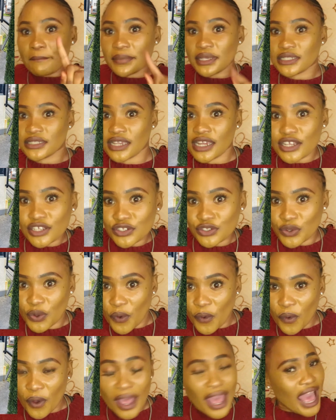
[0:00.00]
Miss
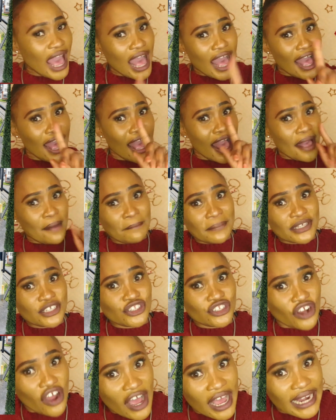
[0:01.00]
XO. Miss
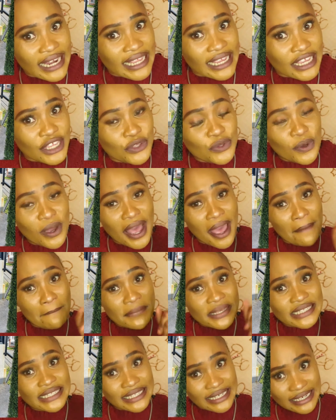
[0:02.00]
Darling. You are
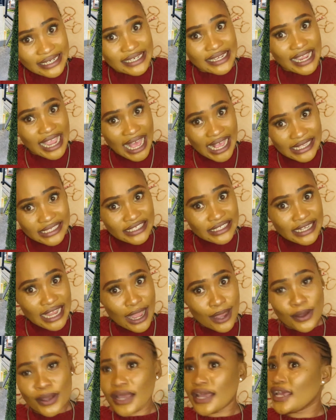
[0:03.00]
misleading us
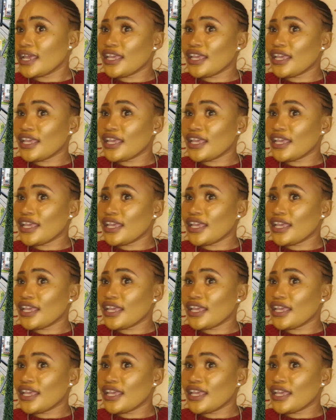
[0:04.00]
now.